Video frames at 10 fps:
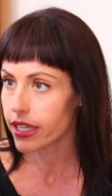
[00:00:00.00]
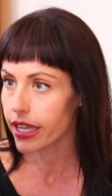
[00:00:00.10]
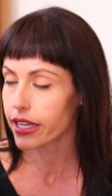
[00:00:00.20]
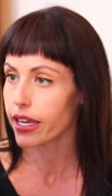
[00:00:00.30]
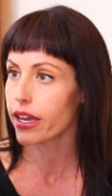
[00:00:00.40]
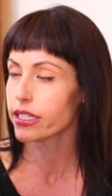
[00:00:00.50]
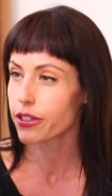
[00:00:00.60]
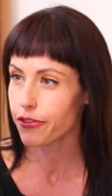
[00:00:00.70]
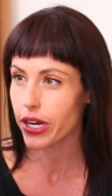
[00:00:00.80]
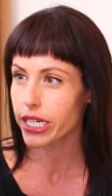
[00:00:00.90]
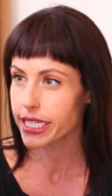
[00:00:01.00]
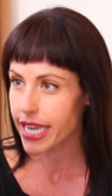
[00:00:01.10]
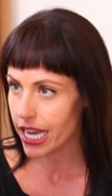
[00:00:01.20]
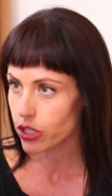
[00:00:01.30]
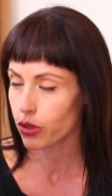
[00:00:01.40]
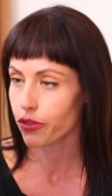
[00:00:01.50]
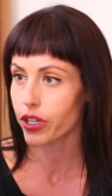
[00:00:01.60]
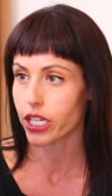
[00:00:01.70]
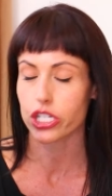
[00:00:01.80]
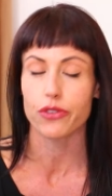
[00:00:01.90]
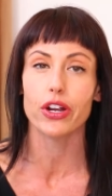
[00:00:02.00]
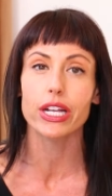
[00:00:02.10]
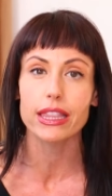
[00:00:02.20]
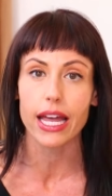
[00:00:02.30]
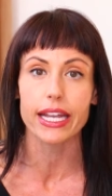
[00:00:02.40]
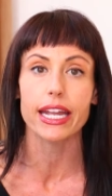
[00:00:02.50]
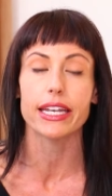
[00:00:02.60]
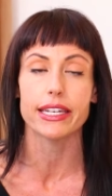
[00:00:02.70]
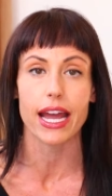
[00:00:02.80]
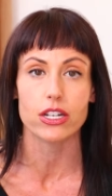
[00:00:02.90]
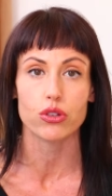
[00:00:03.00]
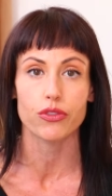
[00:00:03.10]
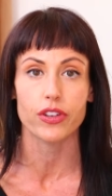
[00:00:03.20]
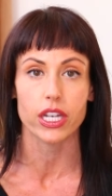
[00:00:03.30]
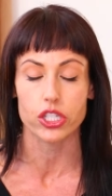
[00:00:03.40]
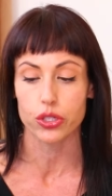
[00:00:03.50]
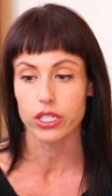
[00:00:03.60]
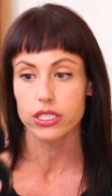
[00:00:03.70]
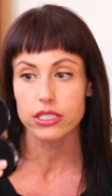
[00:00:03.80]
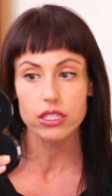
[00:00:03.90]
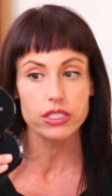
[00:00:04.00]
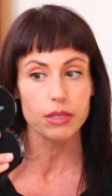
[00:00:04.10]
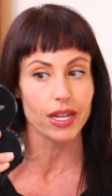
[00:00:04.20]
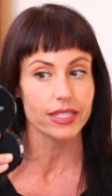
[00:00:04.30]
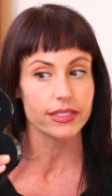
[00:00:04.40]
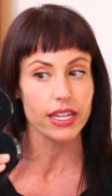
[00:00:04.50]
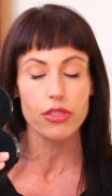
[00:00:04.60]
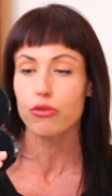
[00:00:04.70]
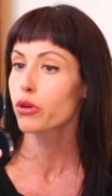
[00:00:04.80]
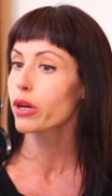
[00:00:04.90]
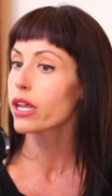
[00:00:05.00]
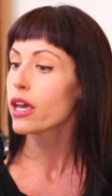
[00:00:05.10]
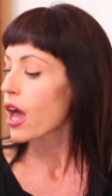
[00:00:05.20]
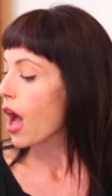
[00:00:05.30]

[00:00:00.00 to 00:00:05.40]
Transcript: it is a very natural finish, a very light and natural finish. You can still see my skin through it.